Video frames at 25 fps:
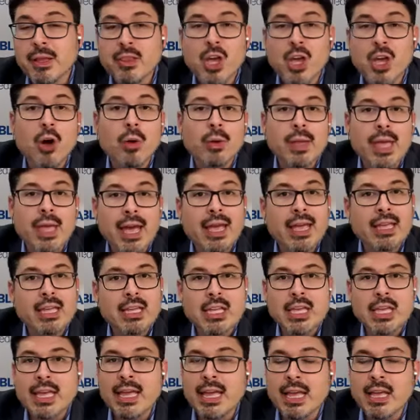but no, yeah,
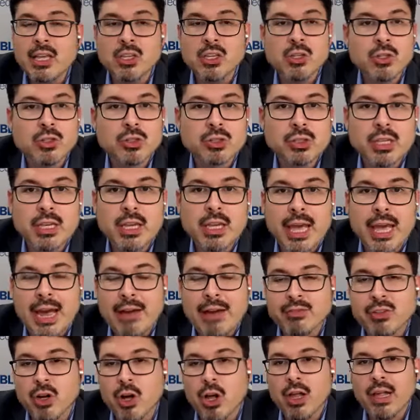it, it, usually
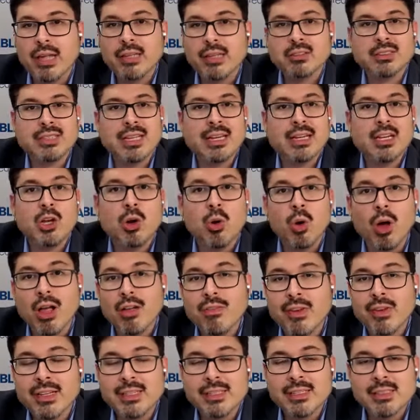after all outstanding
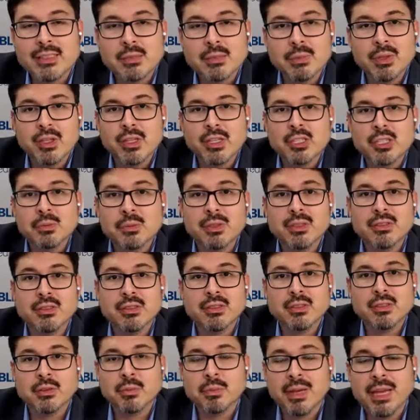qualified disability
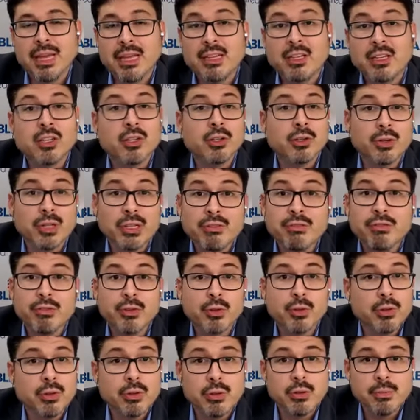expenses are paid, including
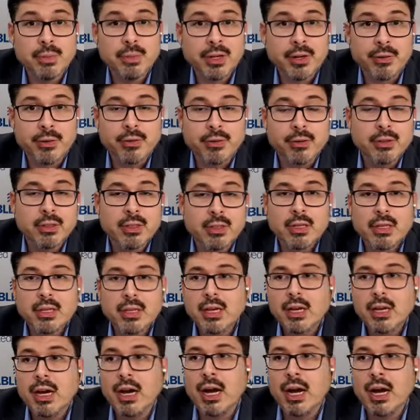funeral and burial. That's